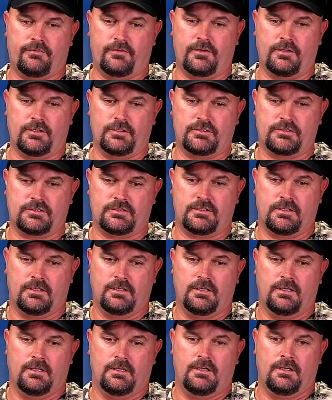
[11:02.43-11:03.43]
first
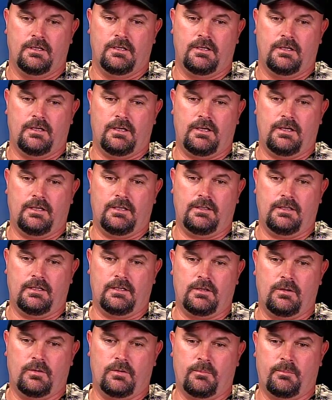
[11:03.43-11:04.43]
and
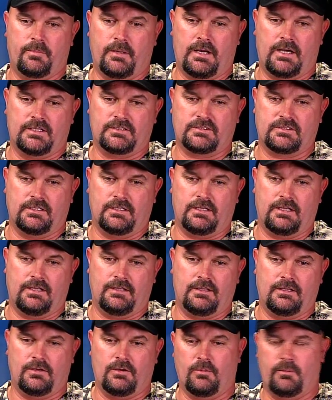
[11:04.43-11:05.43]
then go to Boston
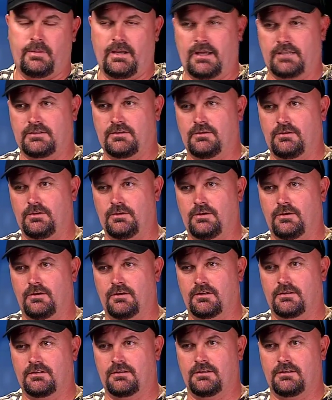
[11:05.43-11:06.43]
and then go back to New
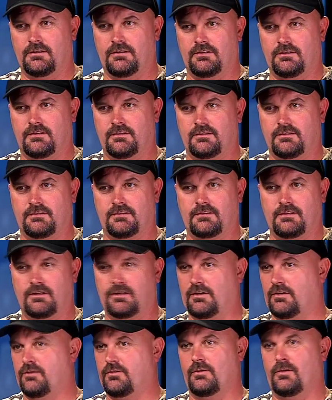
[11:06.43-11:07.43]
York, they're
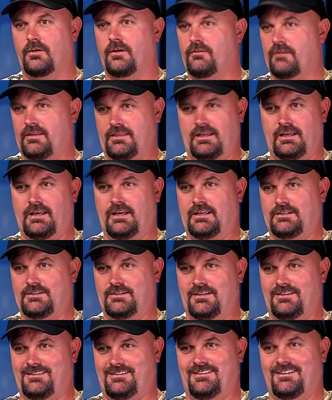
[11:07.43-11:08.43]
going to throw everything at
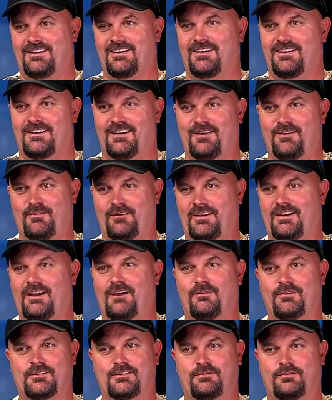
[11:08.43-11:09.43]
you. I mean,
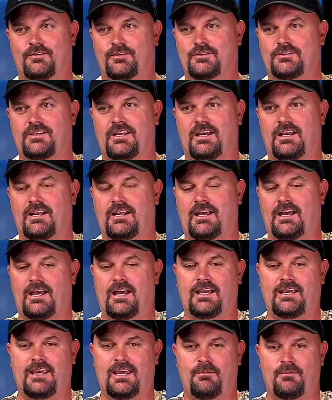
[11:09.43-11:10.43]
I was firsthand.
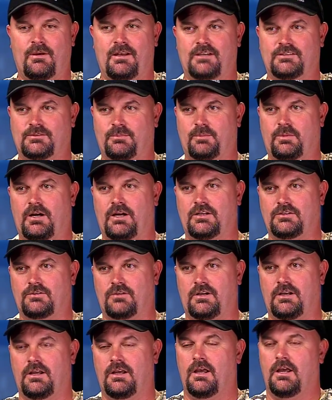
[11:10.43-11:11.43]
I came in as a
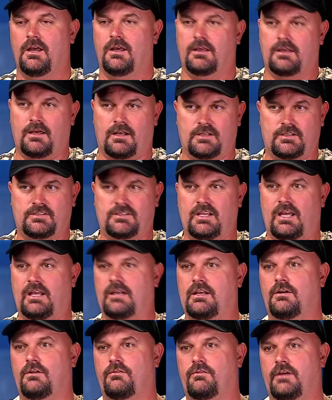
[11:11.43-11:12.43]
Padre, got a
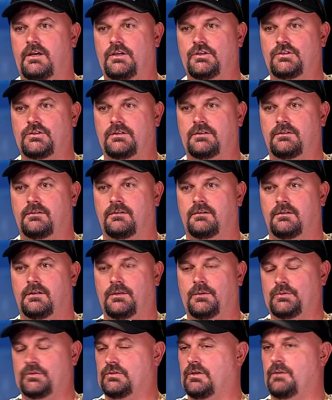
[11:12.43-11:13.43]
standing ovation.
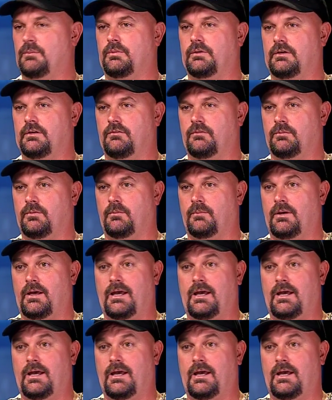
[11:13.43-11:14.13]
It was unbelievable,